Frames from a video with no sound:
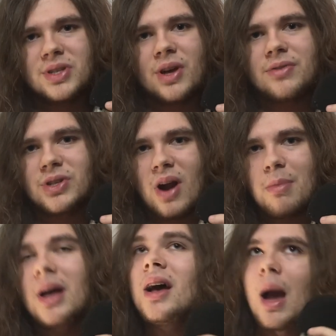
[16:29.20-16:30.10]
soft strap.
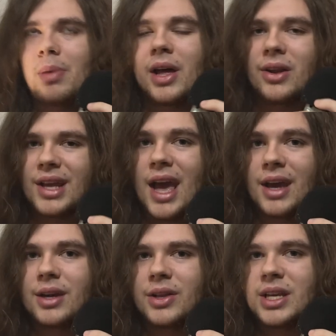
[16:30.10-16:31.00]
I plan on
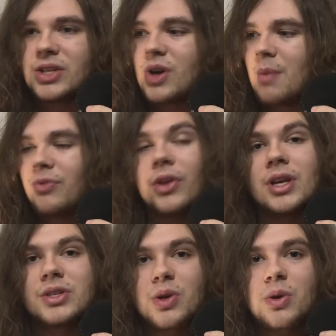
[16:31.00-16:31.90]
getting an Elite strap for
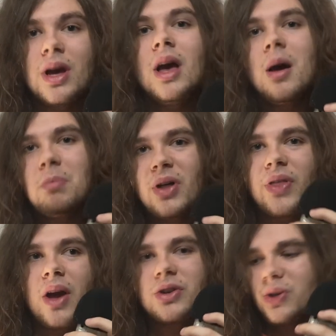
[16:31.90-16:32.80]
this soon, but
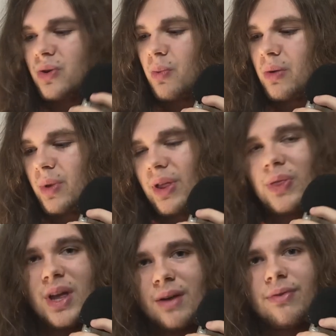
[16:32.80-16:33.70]
they also do one with a
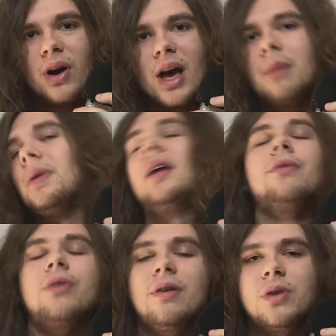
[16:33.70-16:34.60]
thinner forehead bit
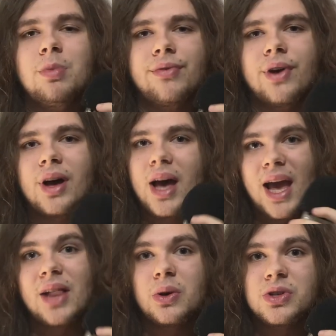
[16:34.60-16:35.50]
for if you prefer a
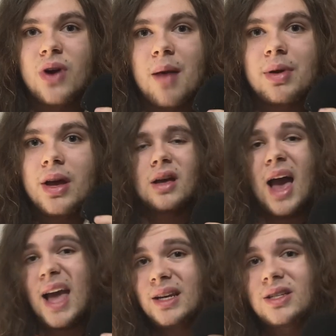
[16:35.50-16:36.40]
Halo strap,
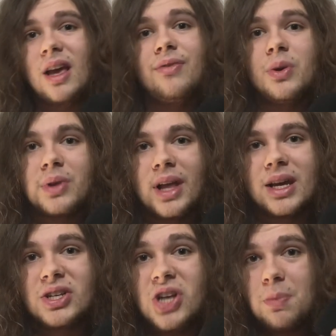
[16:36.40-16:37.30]
and if you would like
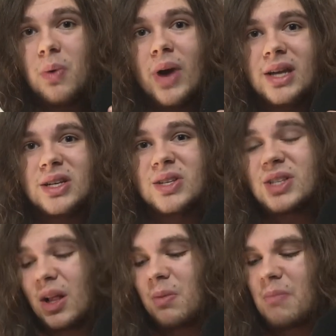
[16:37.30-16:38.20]
a cheaper way to
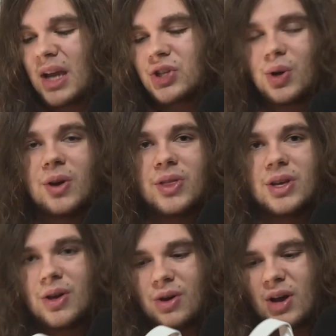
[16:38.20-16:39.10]
still make sure that
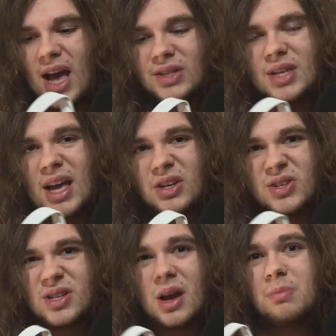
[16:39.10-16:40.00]
your headset
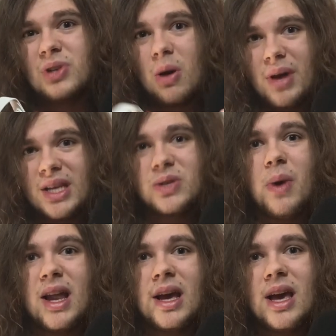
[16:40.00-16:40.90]
doesn't absorb any
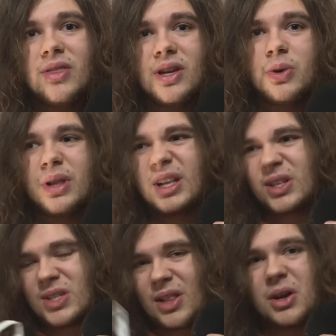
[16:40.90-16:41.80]
sweat, they do a little
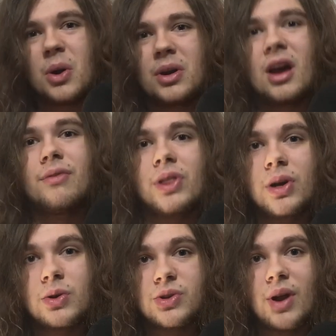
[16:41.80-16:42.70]
silicone cover that
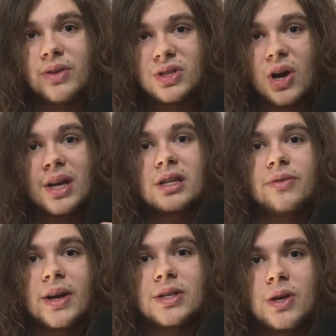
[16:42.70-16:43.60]
goes around the stock
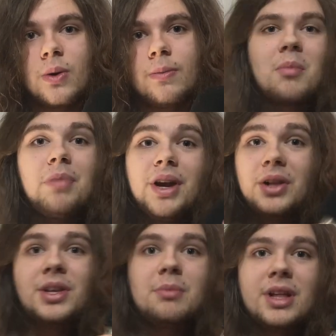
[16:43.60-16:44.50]
interface too.
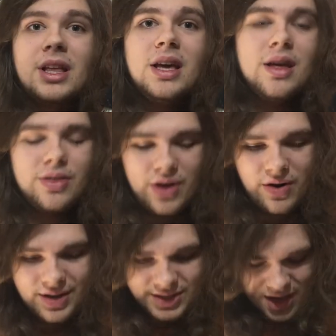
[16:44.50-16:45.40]
Penultimately, there
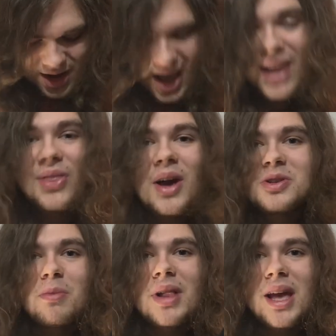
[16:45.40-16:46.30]
is an
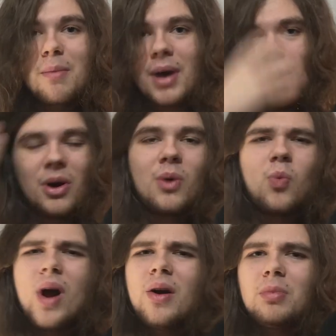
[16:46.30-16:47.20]
8000 mAh
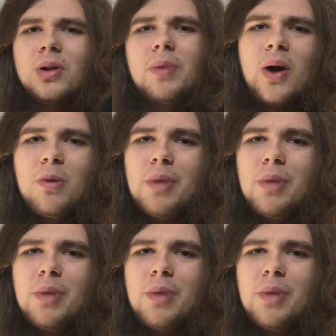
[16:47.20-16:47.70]
wearable power